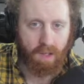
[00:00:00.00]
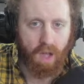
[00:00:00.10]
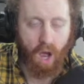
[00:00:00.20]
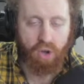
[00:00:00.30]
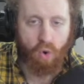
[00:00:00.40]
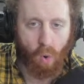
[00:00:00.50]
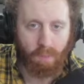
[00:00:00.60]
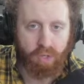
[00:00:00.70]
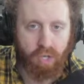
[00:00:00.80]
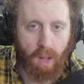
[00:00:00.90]
a
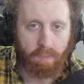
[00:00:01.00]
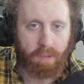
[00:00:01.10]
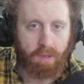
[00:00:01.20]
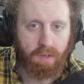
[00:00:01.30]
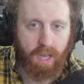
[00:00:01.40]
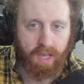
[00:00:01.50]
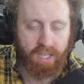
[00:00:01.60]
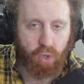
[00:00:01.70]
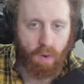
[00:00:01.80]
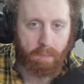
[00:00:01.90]
normal jump can
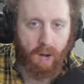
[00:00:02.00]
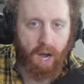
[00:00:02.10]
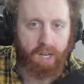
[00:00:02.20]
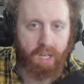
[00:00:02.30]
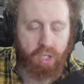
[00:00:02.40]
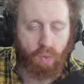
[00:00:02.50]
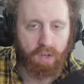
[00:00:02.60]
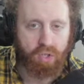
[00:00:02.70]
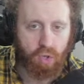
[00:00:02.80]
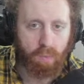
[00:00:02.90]
get you a punish where
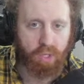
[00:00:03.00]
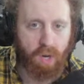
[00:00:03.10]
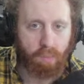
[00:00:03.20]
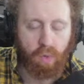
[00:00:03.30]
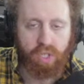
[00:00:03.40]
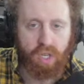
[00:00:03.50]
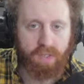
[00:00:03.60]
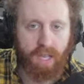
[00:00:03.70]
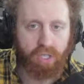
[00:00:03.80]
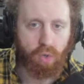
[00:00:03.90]
a super jump would
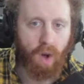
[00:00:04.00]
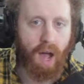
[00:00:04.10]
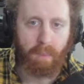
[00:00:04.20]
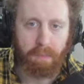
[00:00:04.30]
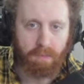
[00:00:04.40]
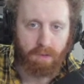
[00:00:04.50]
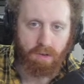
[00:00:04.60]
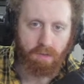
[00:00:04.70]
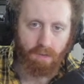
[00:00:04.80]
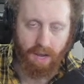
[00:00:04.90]
just get you up,
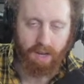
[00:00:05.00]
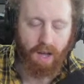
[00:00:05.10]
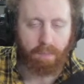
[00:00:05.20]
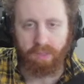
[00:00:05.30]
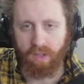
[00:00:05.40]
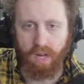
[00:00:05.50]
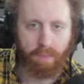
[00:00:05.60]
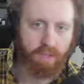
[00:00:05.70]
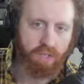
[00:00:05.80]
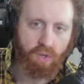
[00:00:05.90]
right? Up to the
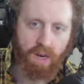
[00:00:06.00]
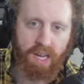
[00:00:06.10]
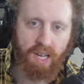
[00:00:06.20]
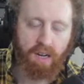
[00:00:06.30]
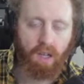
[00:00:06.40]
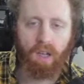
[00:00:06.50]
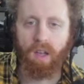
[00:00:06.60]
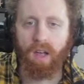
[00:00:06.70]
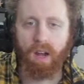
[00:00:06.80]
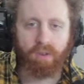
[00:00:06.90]
top of the screen.
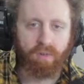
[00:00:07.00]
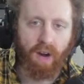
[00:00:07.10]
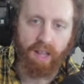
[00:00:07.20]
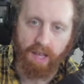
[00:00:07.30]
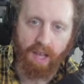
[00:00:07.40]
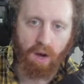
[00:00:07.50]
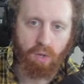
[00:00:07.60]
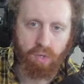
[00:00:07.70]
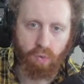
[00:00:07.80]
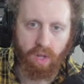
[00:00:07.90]
If you're fighting a
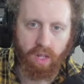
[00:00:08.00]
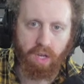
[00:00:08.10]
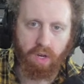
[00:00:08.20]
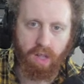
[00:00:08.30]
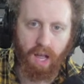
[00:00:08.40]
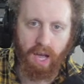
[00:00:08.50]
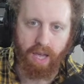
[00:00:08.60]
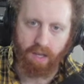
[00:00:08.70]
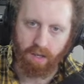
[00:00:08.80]
character who's really good, like